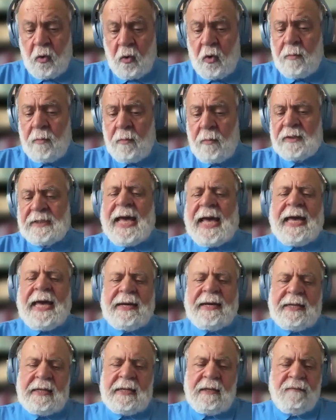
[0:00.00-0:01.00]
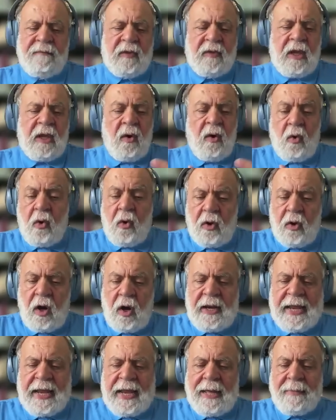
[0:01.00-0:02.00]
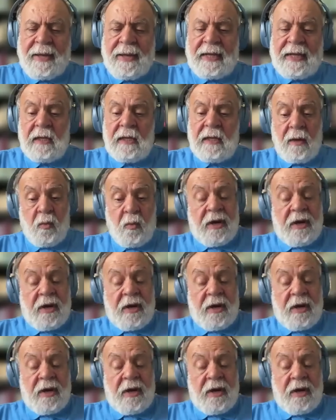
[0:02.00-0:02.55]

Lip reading: or Mutahari or Al Ahmad